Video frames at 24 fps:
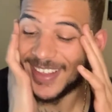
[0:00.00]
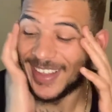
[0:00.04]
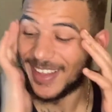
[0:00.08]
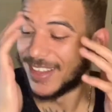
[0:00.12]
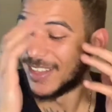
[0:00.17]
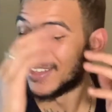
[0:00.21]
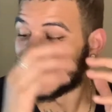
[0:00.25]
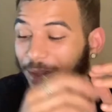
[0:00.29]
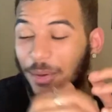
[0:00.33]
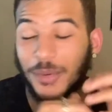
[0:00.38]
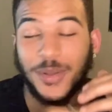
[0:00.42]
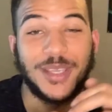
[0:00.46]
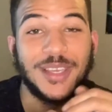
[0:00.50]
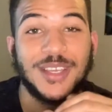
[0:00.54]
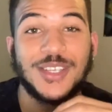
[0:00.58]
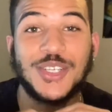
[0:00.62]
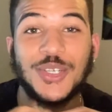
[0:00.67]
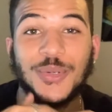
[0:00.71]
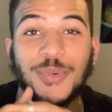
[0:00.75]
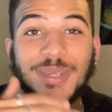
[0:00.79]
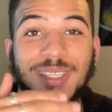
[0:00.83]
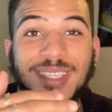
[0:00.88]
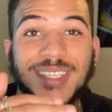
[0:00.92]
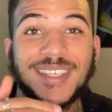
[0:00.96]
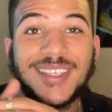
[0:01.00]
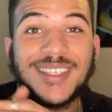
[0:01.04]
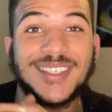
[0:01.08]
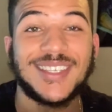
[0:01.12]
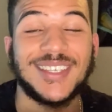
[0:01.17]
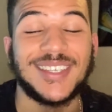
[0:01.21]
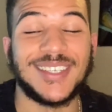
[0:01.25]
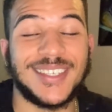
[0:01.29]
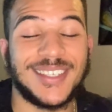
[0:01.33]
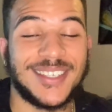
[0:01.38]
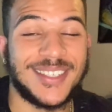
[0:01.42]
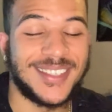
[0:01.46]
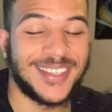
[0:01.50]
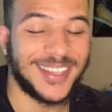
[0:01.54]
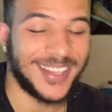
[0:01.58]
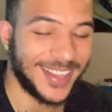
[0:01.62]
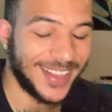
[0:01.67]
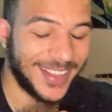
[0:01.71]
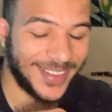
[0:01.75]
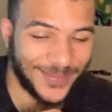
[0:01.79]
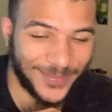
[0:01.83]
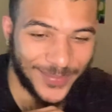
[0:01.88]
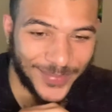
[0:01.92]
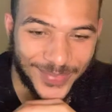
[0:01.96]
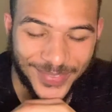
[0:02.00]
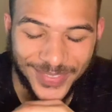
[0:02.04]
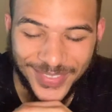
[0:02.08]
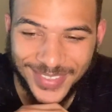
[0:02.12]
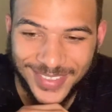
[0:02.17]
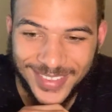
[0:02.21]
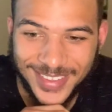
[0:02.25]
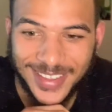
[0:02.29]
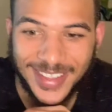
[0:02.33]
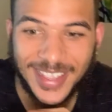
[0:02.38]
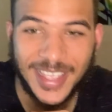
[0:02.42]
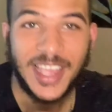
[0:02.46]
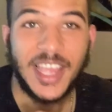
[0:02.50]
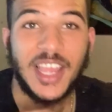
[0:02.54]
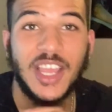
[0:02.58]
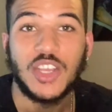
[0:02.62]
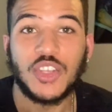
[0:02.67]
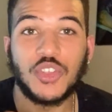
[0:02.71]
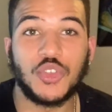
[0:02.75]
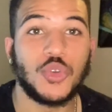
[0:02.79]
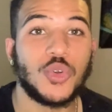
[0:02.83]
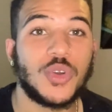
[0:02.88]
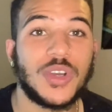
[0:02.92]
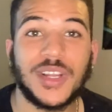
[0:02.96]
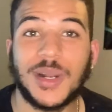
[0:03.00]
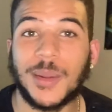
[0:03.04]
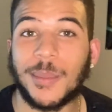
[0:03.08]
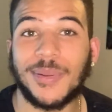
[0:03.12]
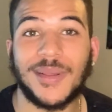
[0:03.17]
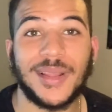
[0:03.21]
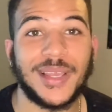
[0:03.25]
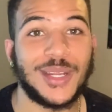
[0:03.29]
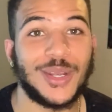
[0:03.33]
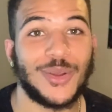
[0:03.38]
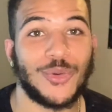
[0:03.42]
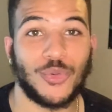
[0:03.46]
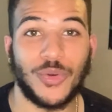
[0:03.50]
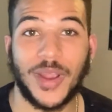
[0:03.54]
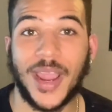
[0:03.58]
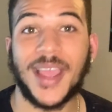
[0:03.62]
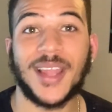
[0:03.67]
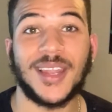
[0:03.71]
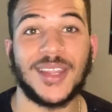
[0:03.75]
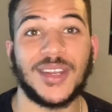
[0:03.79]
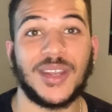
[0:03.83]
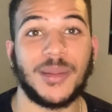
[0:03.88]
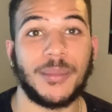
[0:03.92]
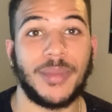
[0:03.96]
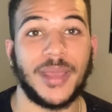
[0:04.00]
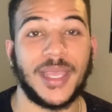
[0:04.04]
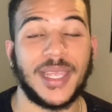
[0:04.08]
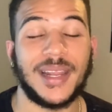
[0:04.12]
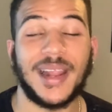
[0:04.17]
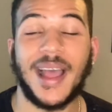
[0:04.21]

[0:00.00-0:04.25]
The only issue with this is you could have played the regular debate.